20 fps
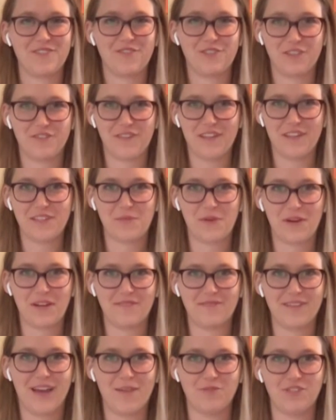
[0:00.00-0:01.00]
For Defense
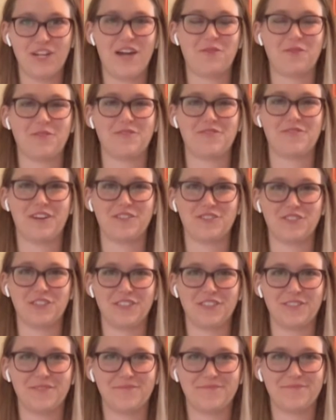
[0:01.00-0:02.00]
One, I'm Jacqueline
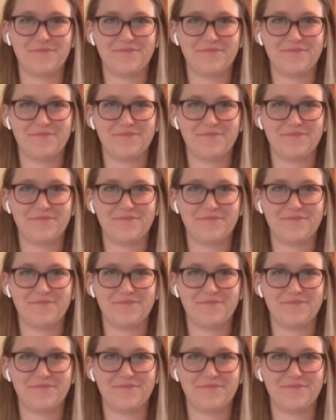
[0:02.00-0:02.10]
Felcher.